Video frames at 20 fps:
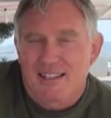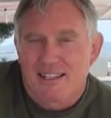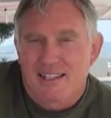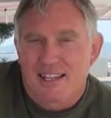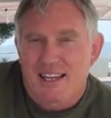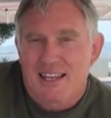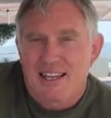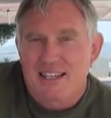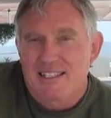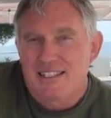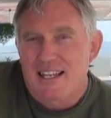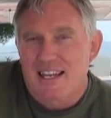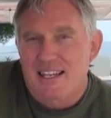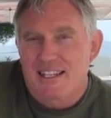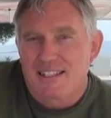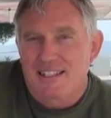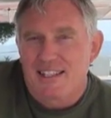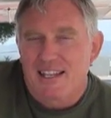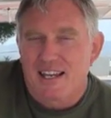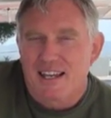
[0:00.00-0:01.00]
Like I
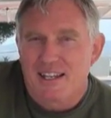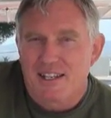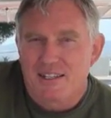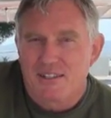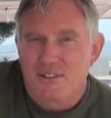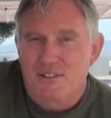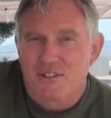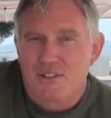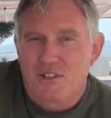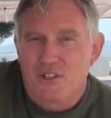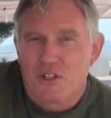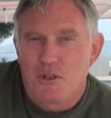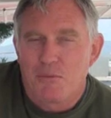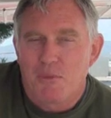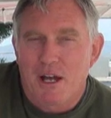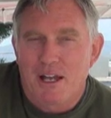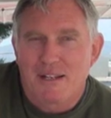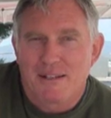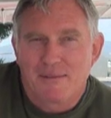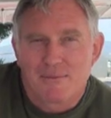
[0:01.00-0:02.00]
said, you
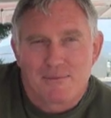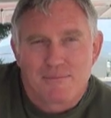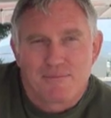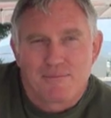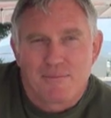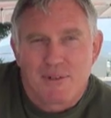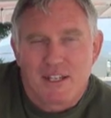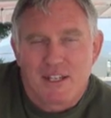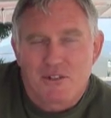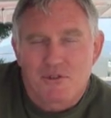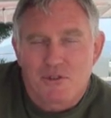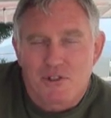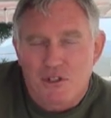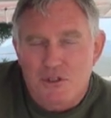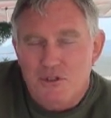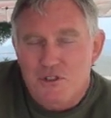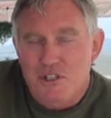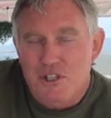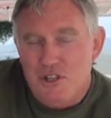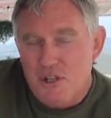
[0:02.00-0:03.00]
might be
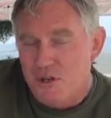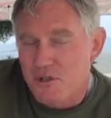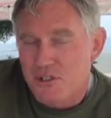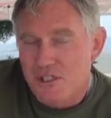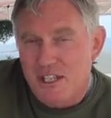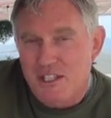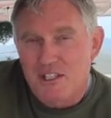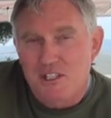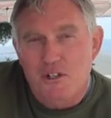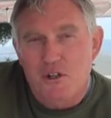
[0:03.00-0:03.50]
introduced to those things.